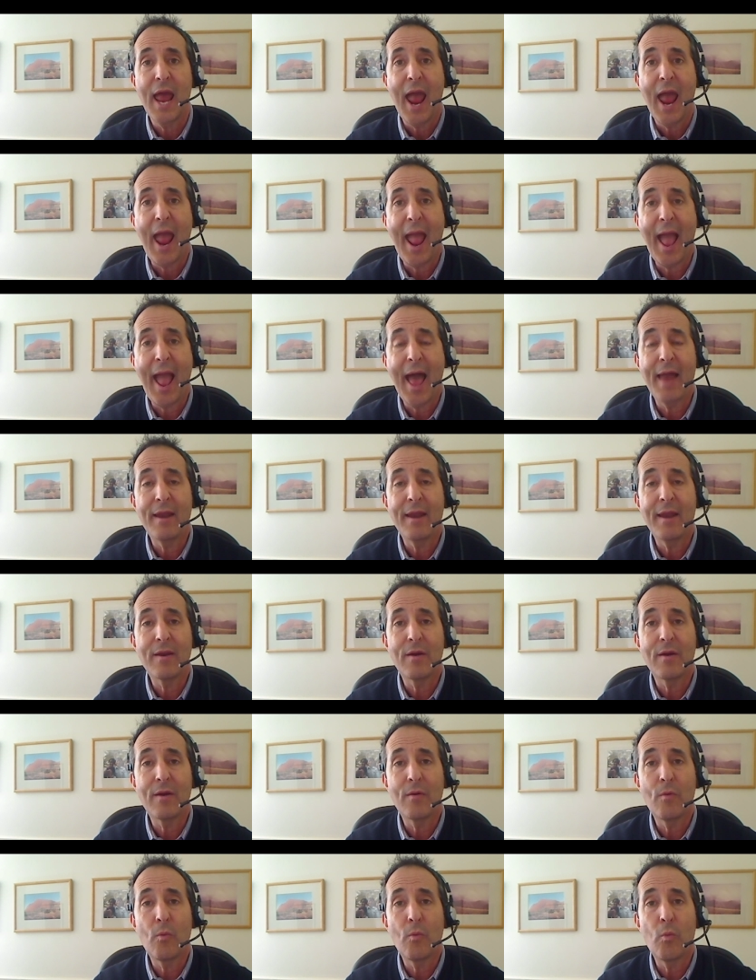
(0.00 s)
And
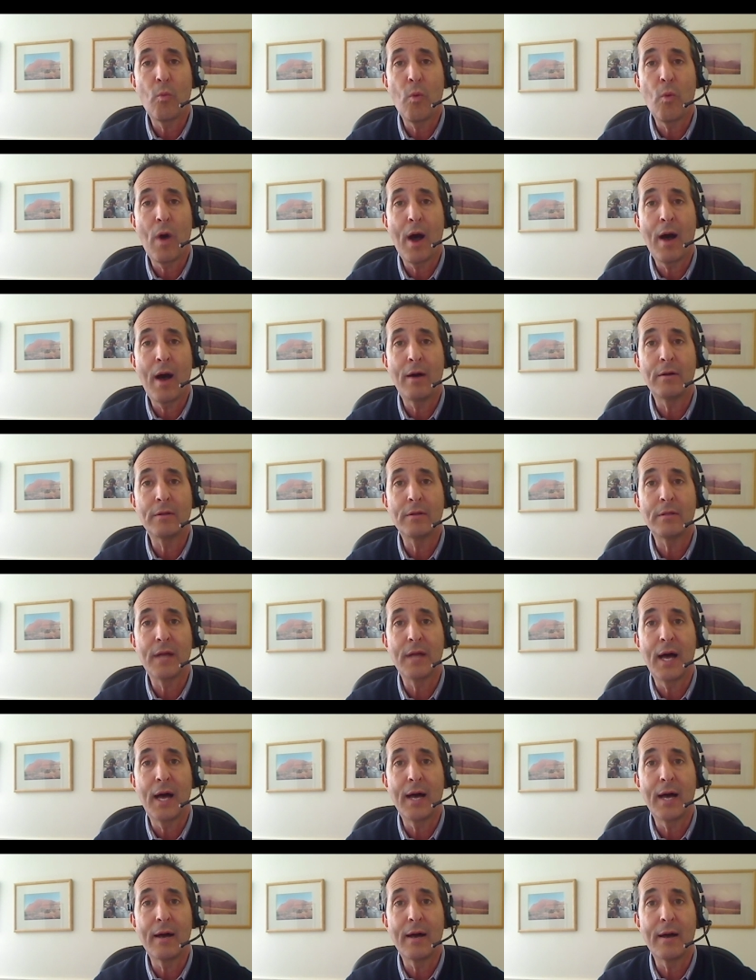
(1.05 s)
while
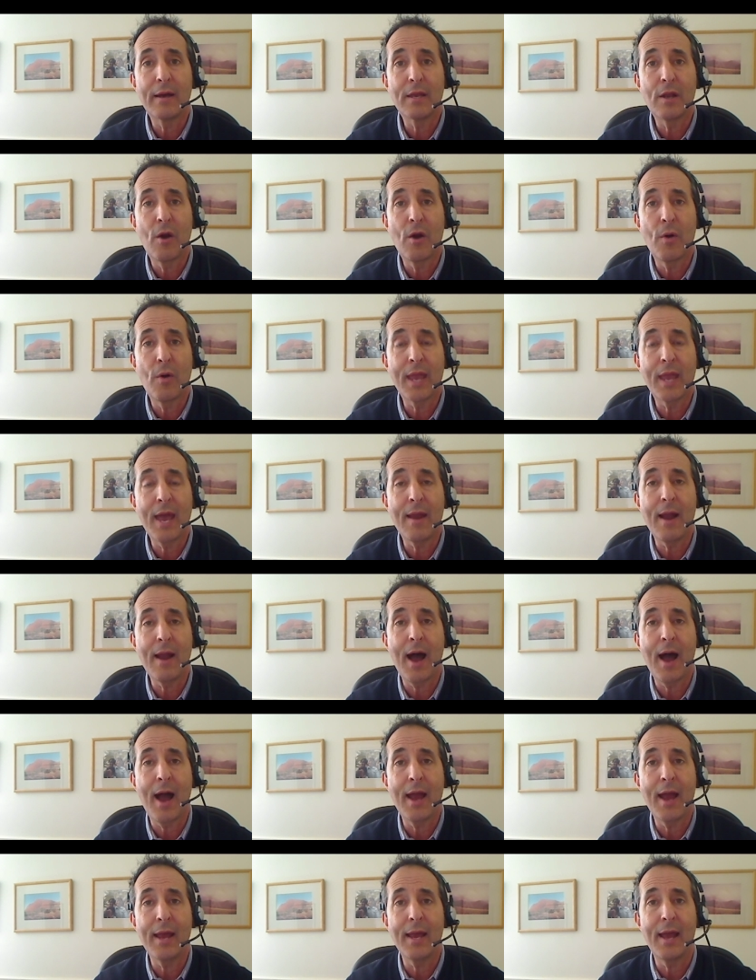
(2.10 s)
again, I